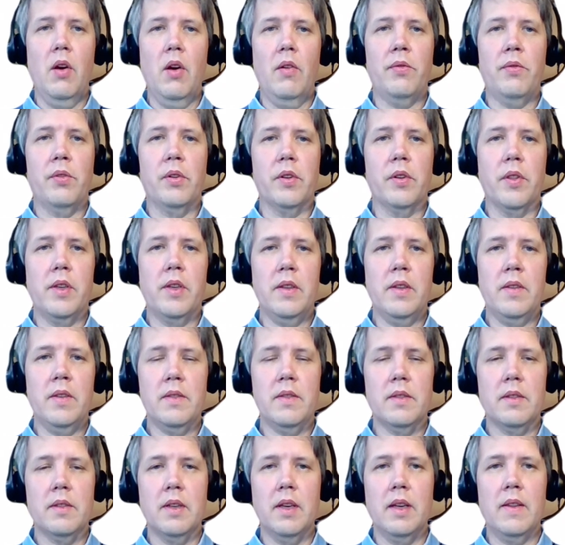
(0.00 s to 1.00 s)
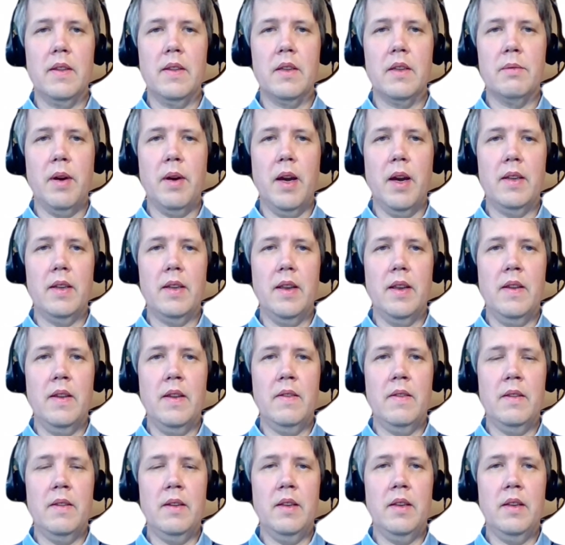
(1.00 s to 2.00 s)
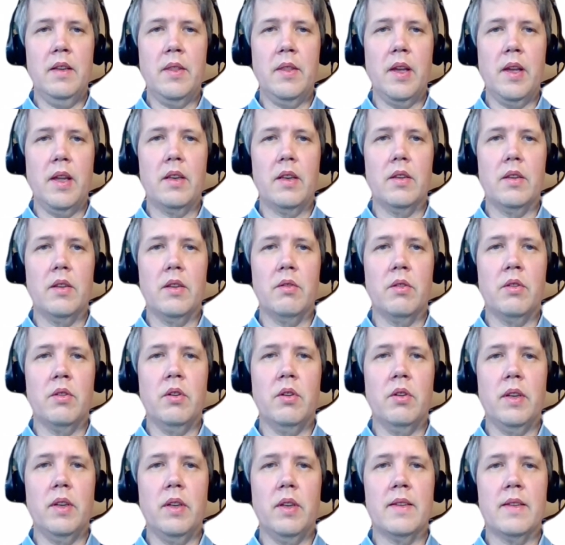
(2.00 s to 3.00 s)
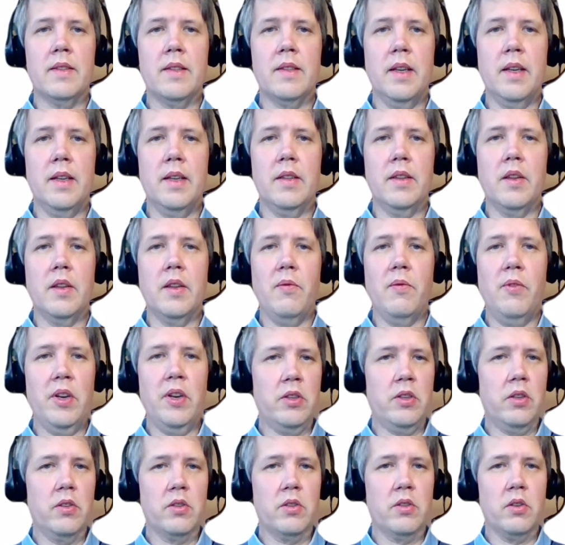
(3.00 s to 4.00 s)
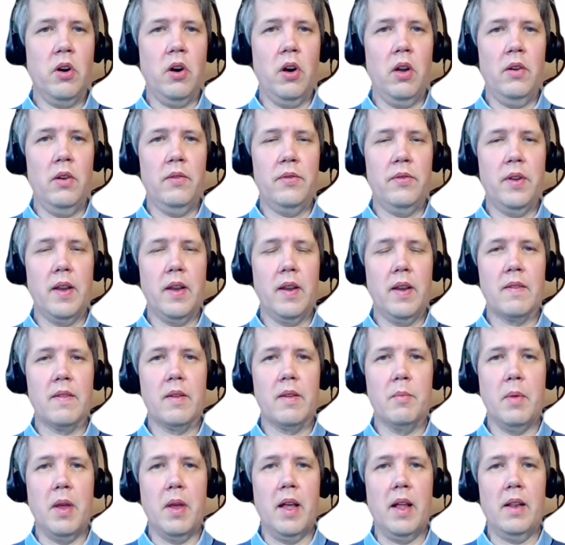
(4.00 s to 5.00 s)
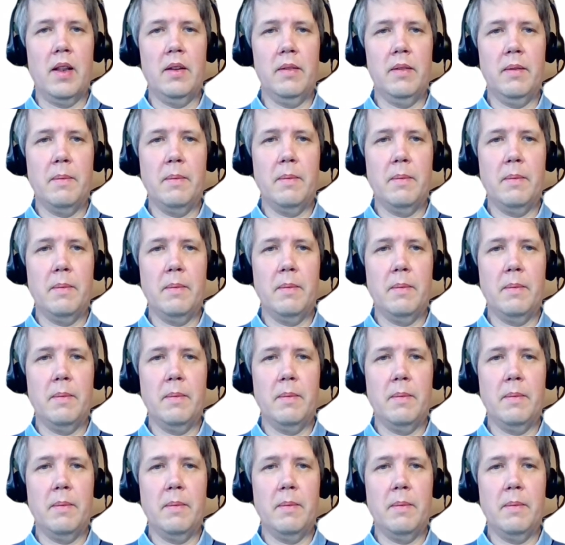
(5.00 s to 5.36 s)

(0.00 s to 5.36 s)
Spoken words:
For this, it's quite easier that you could extend the widgets config XML